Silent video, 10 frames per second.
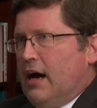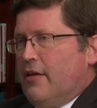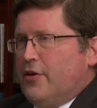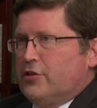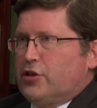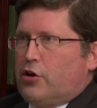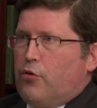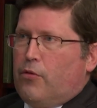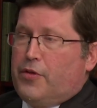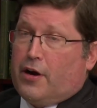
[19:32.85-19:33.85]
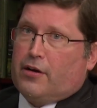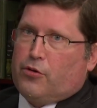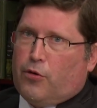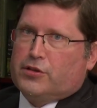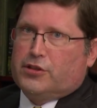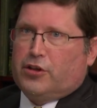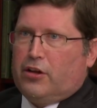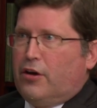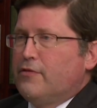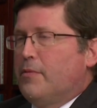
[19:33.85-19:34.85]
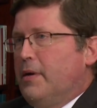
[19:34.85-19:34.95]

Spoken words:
there are courses all over,